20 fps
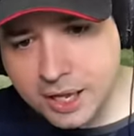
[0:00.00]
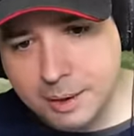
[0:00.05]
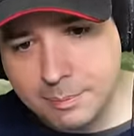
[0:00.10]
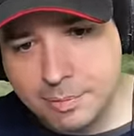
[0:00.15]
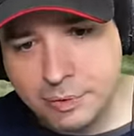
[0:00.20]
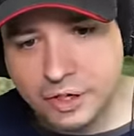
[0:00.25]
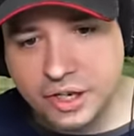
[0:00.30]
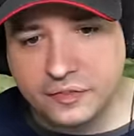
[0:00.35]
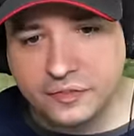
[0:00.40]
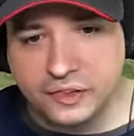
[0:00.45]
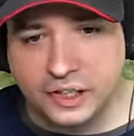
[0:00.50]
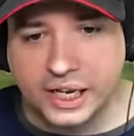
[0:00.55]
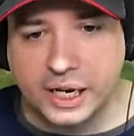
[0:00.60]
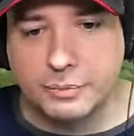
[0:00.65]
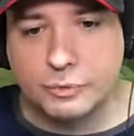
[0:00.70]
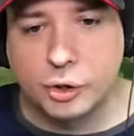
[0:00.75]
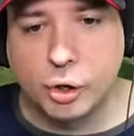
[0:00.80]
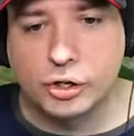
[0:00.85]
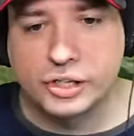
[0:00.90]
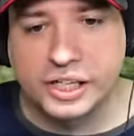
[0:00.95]
but I feel like I'm
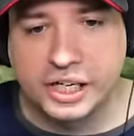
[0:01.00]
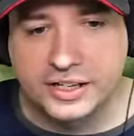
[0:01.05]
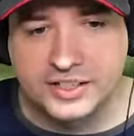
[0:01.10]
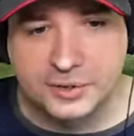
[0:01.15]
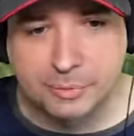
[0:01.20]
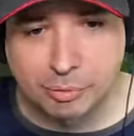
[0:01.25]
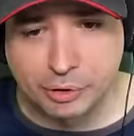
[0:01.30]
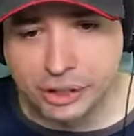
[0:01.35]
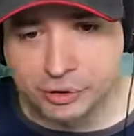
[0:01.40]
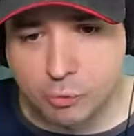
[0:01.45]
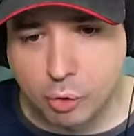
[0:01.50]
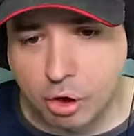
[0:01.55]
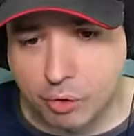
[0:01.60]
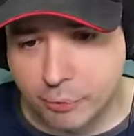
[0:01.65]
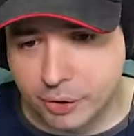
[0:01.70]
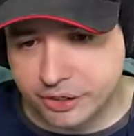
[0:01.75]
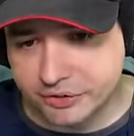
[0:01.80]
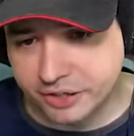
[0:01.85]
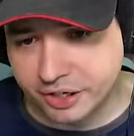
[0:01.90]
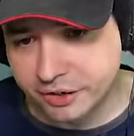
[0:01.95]
talking against a brick wall
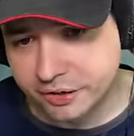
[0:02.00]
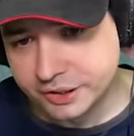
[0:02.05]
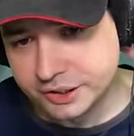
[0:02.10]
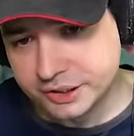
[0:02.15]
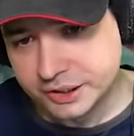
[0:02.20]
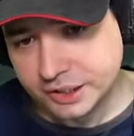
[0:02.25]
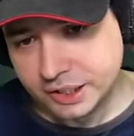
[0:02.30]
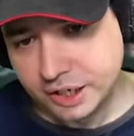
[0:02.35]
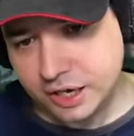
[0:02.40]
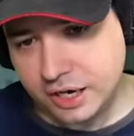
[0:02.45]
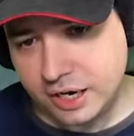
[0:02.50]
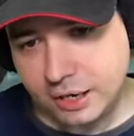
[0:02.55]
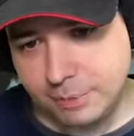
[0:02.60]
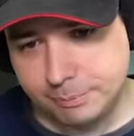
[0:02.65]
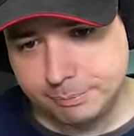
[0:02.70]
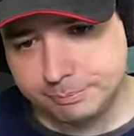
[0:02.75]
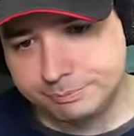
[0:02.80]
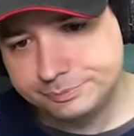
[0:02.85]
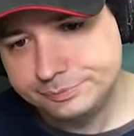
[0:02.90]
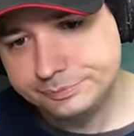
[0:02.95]
right there. Um,